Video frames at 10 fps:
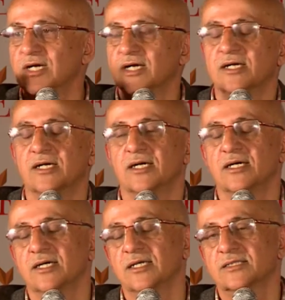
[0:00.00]
uh,
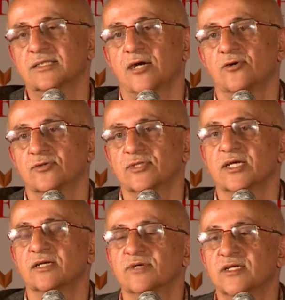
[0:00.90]
uh, it's now
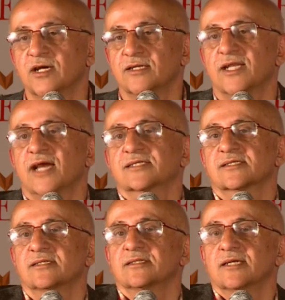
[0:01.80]
the urban
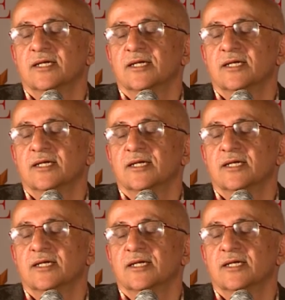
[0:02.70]
Naxal.